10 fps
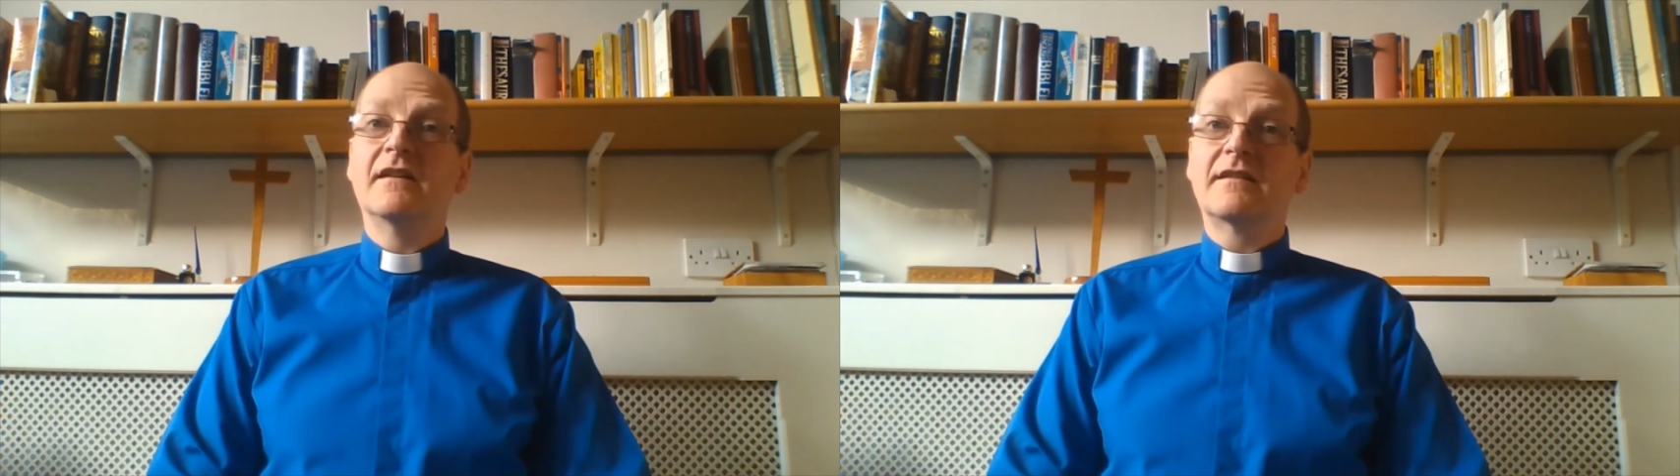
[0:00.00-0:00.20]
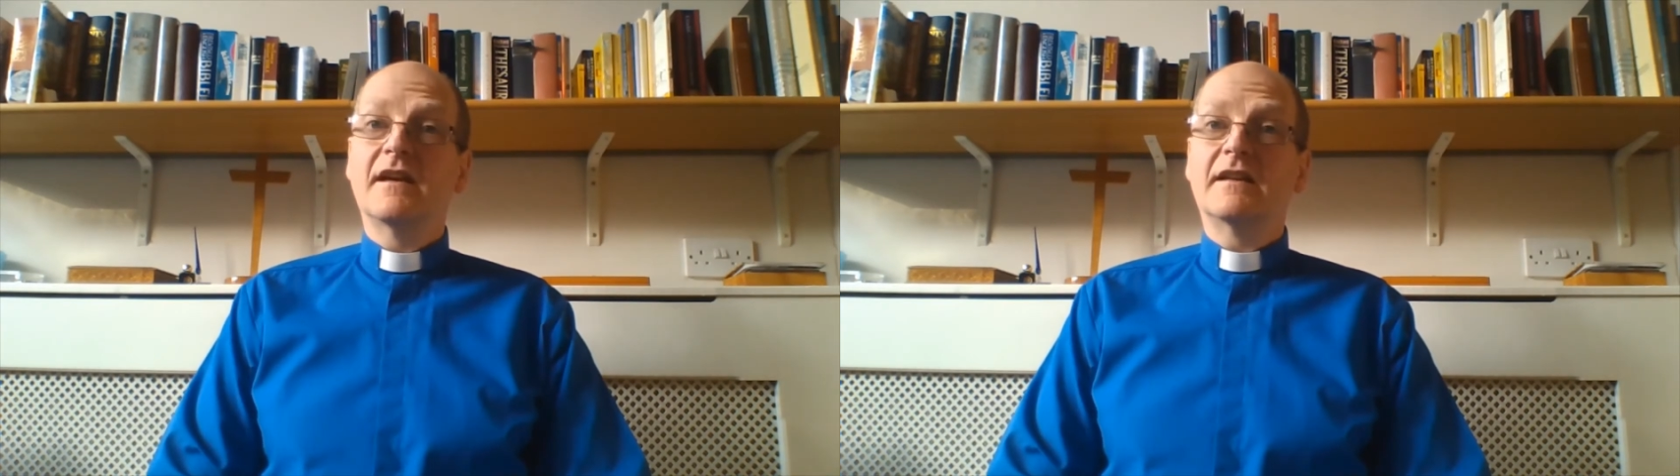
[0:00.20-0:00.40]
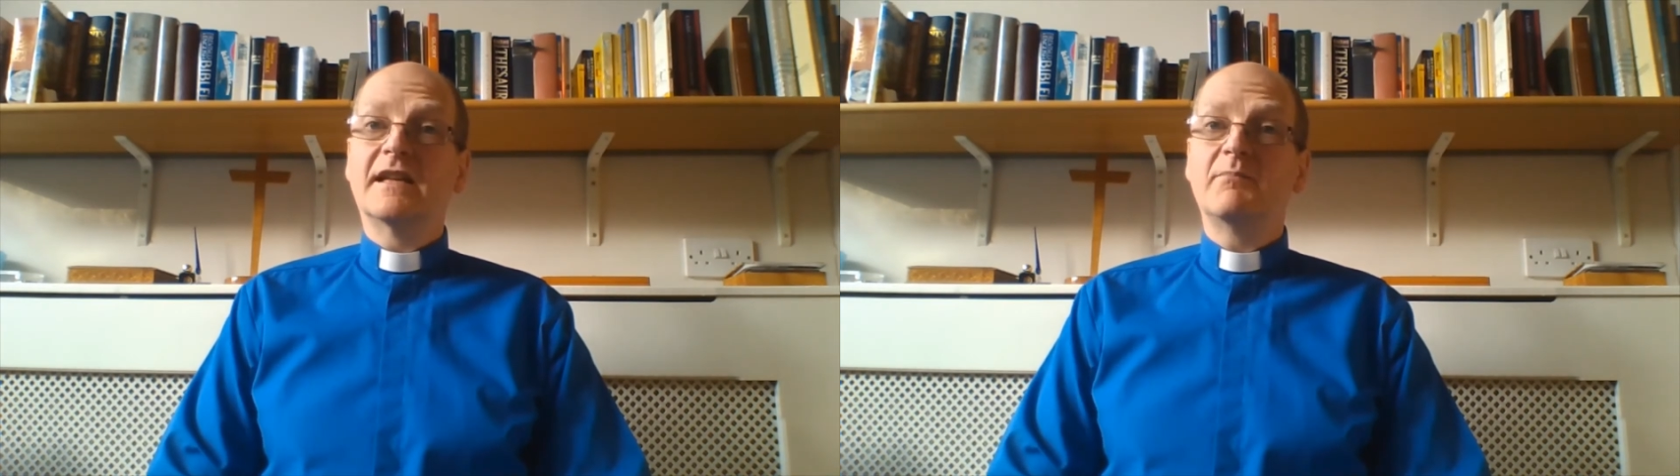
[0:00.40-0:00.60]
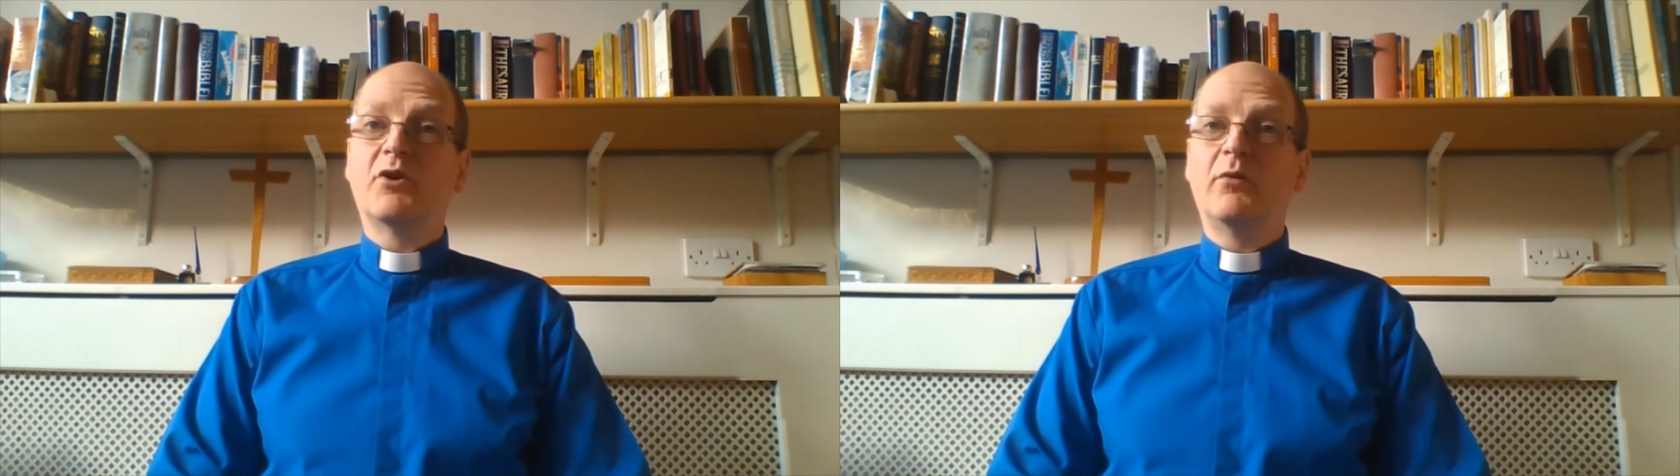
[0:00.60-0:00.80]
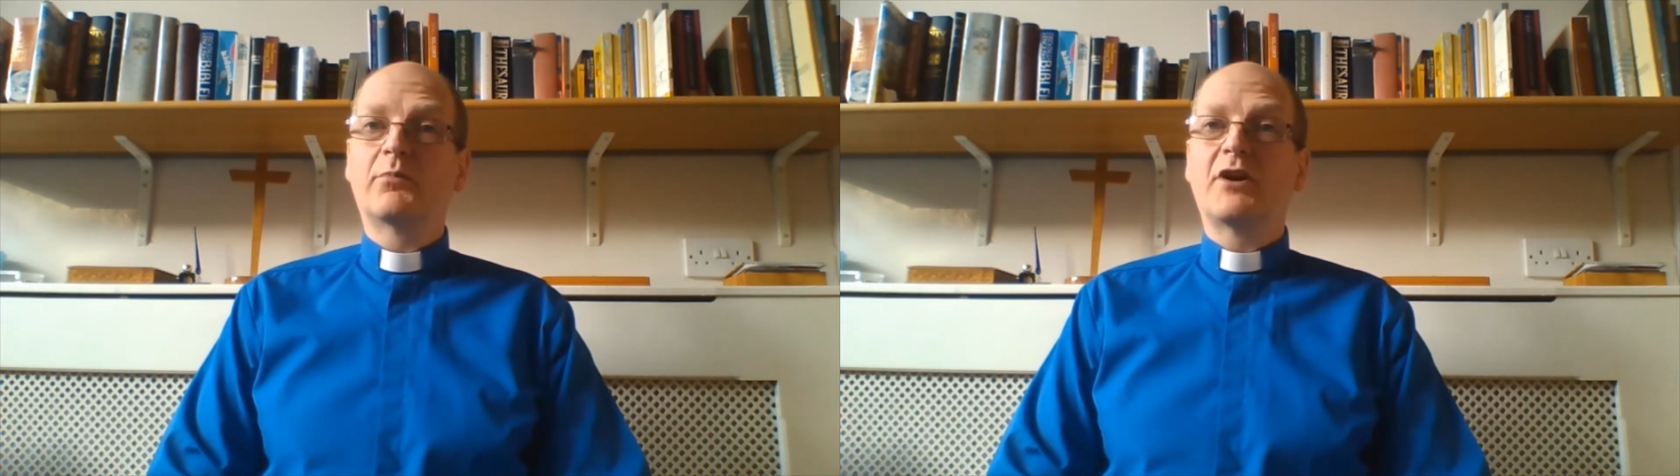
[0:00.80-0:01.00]
Thirdly,
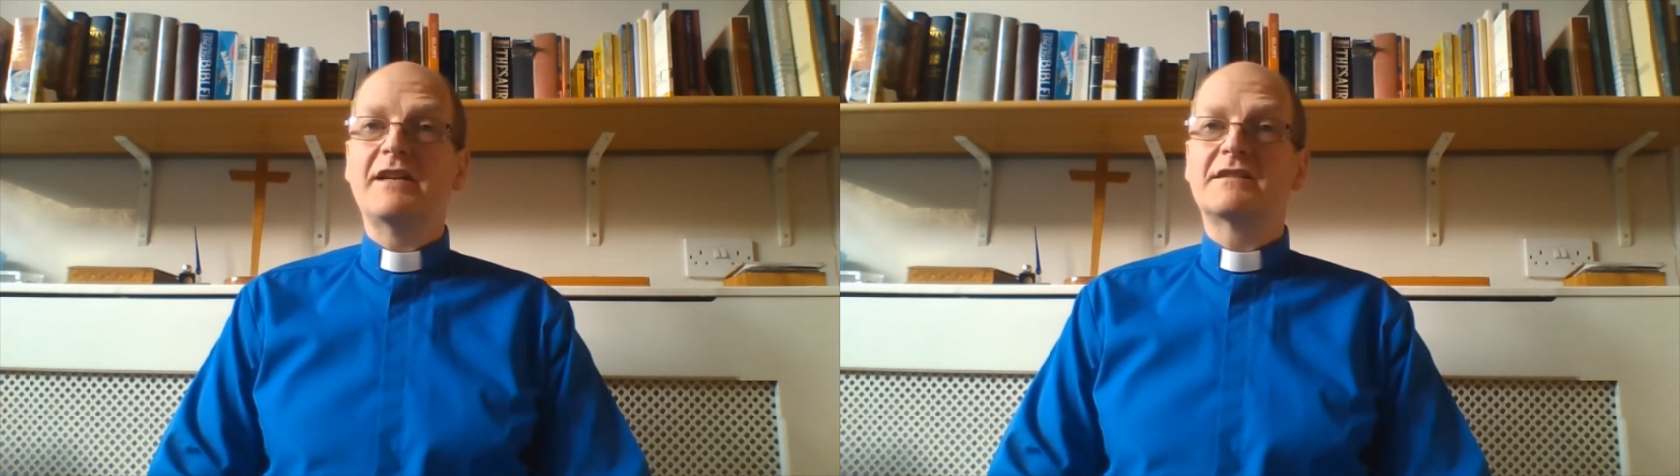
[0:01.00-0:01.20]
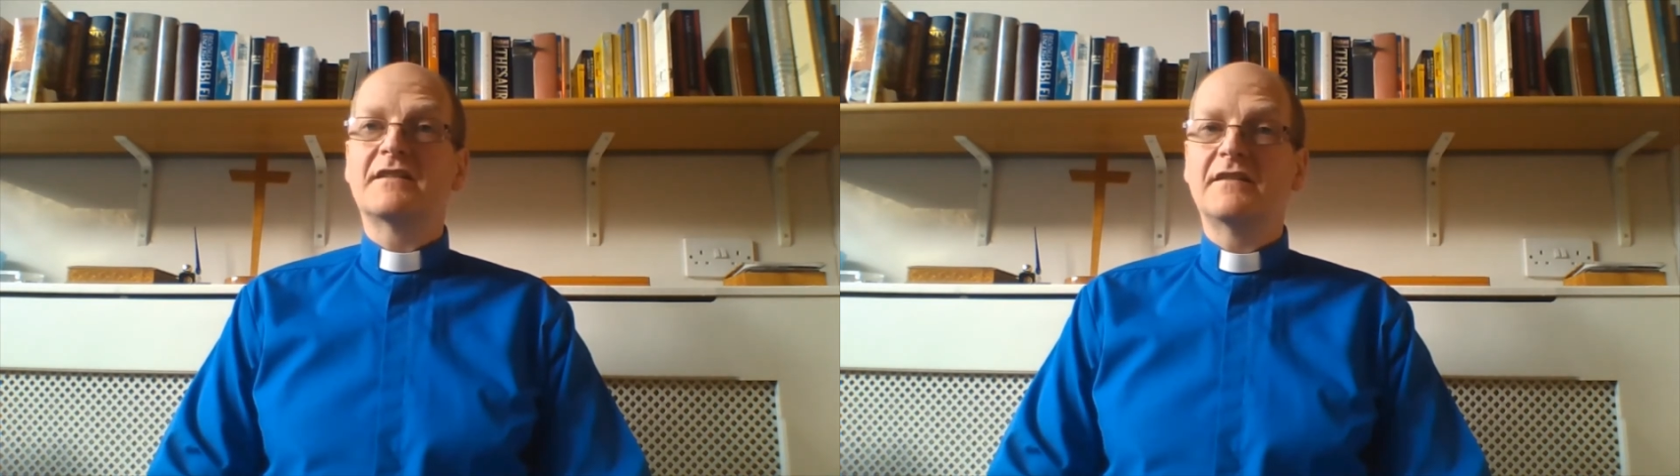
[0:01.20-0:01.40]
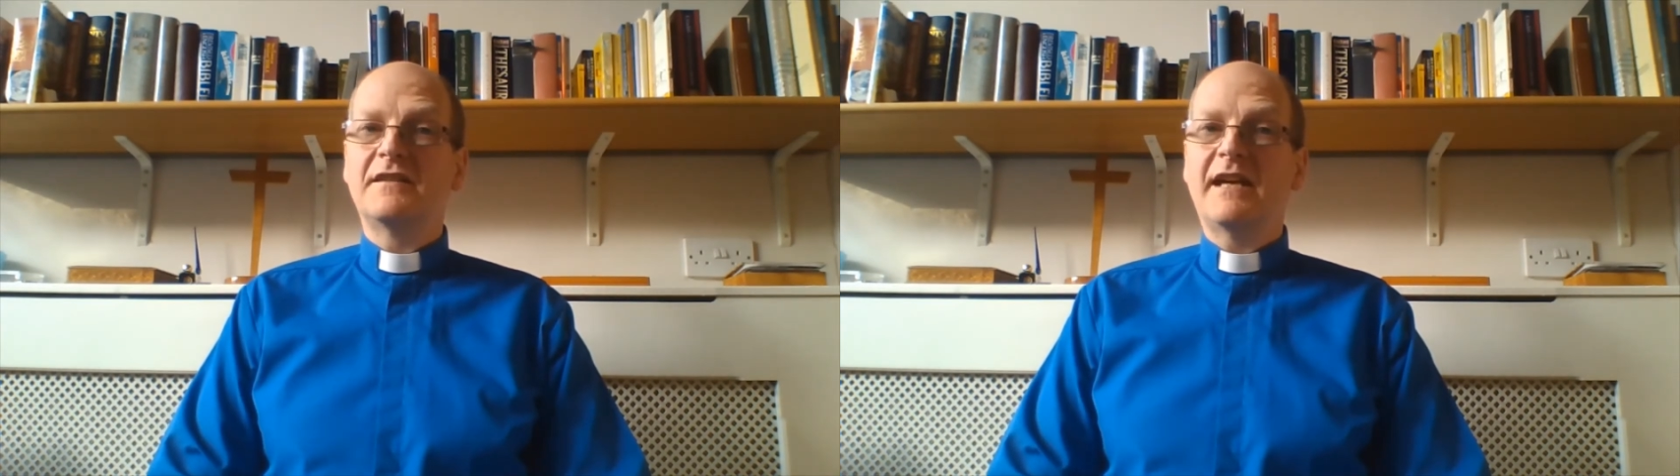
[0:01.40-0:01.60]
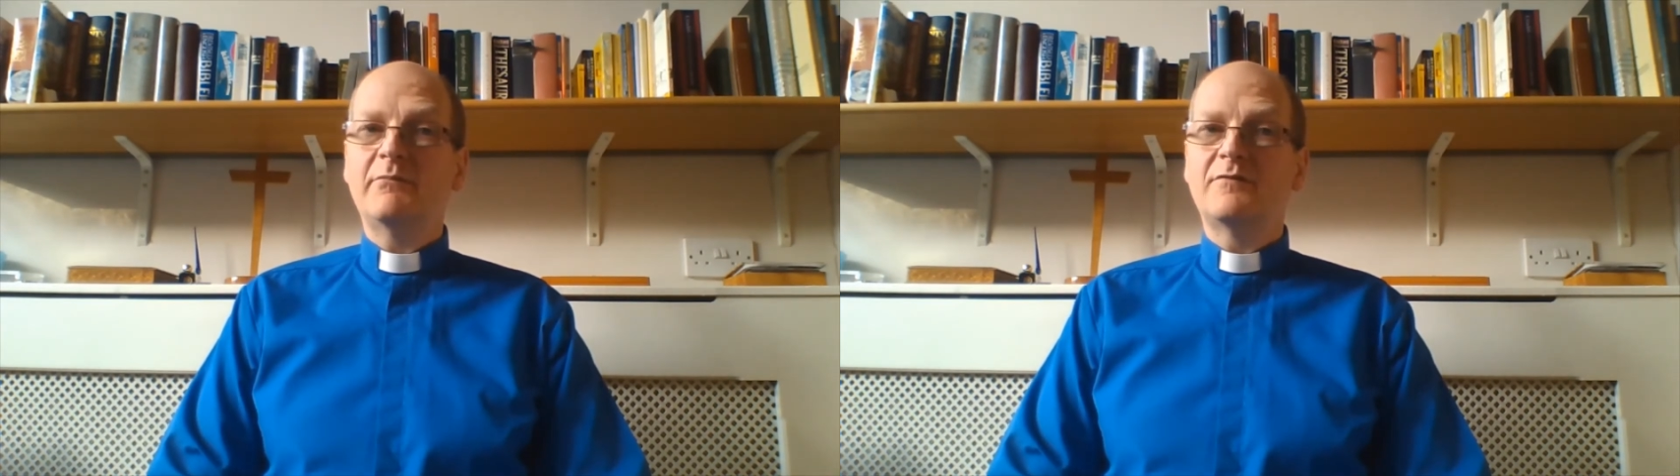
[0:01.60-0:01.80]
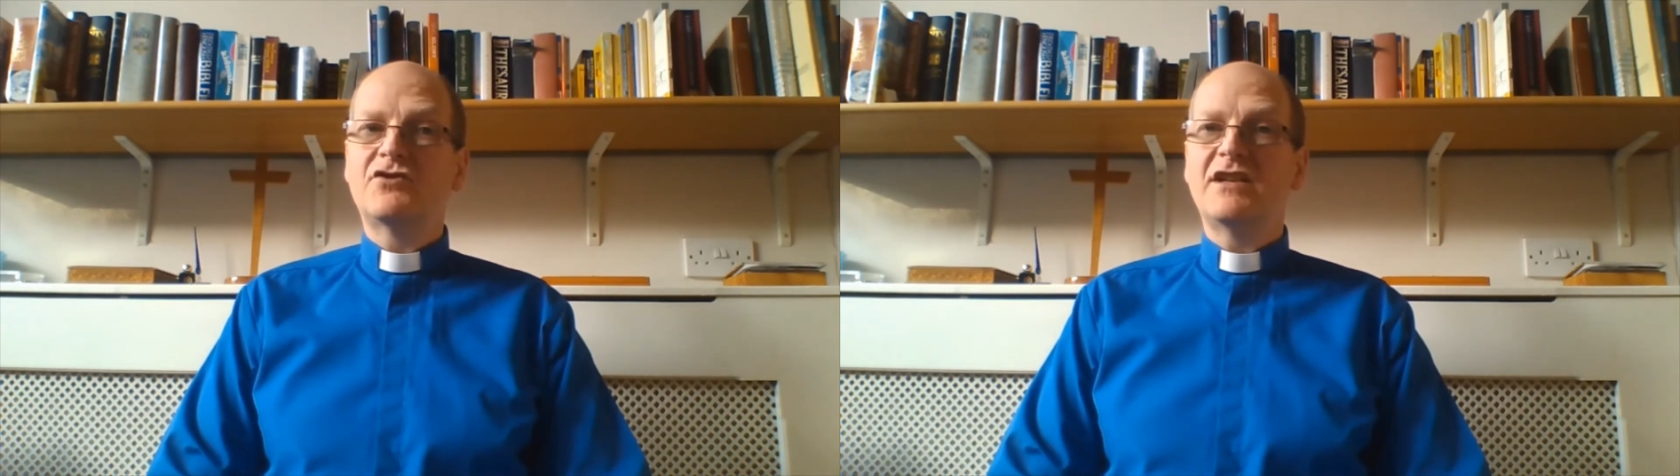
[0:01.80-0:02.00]
Paul prays that the name
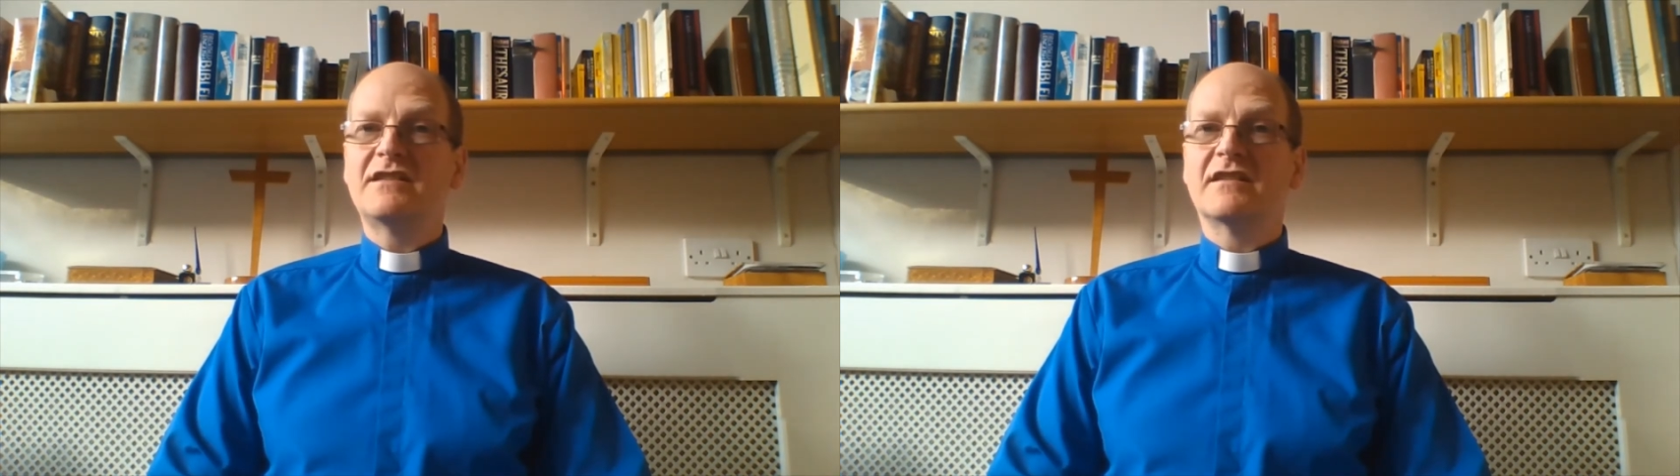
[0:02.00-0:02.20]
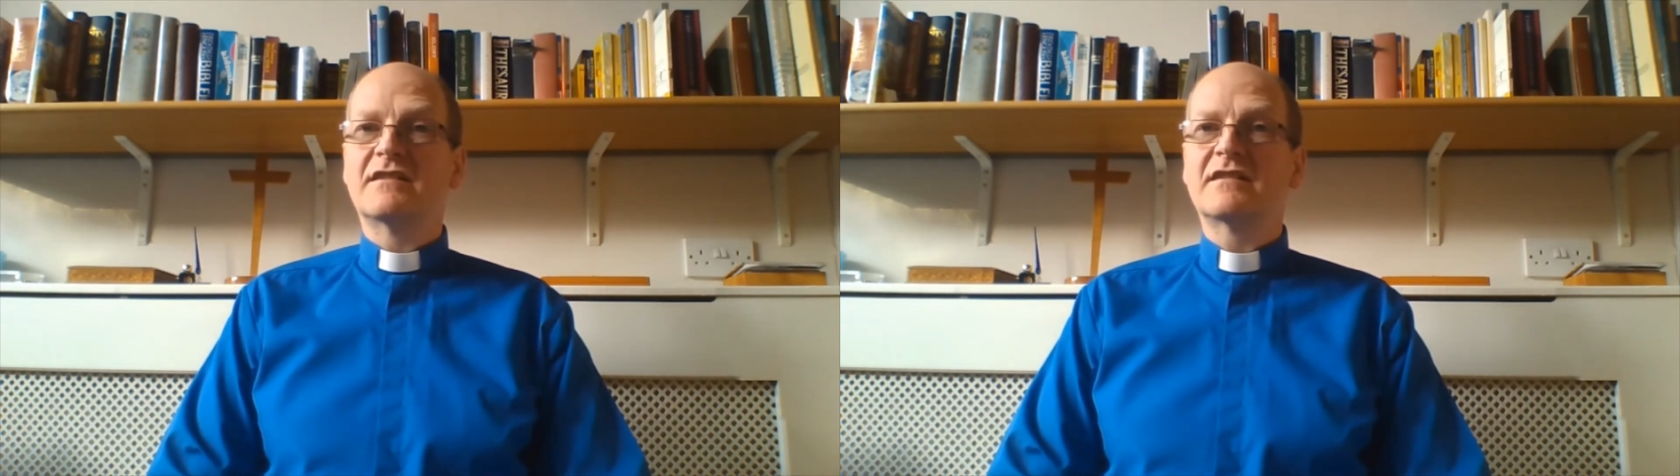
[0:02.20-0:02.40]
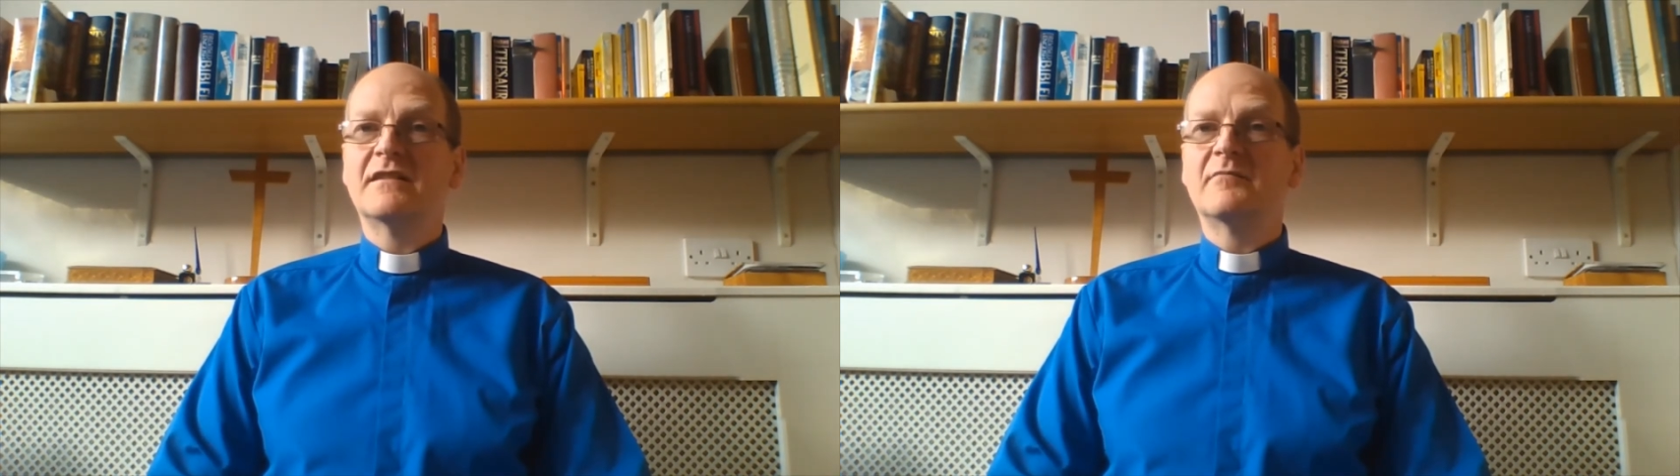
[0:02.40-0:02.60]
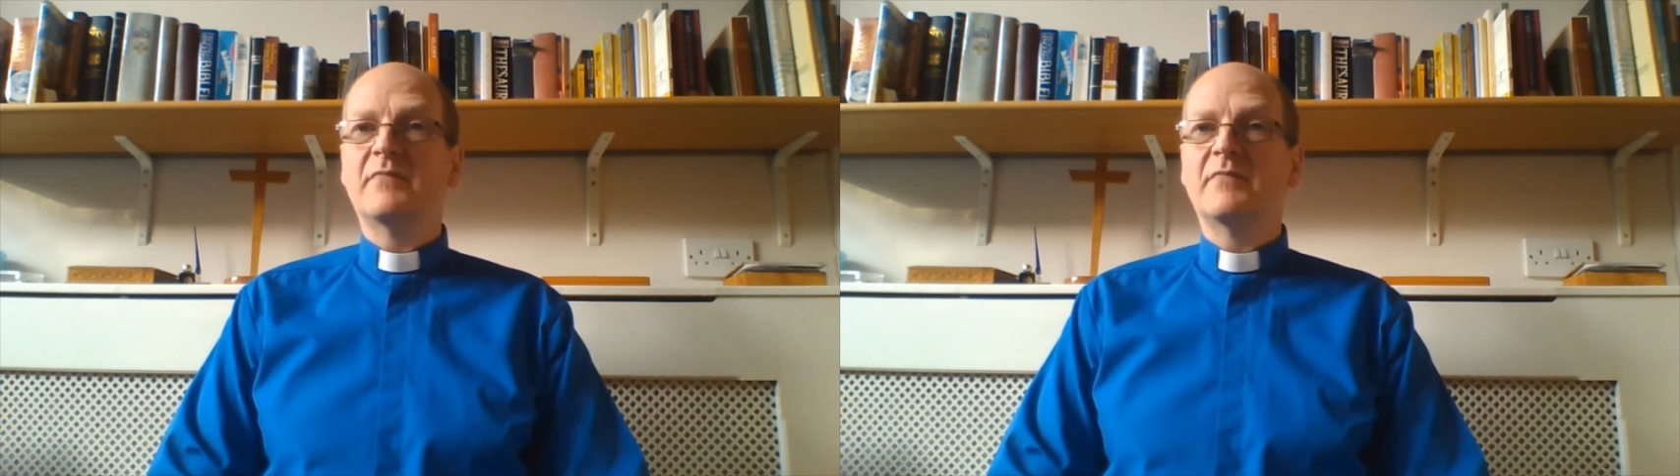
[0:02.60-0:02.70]
of Jesus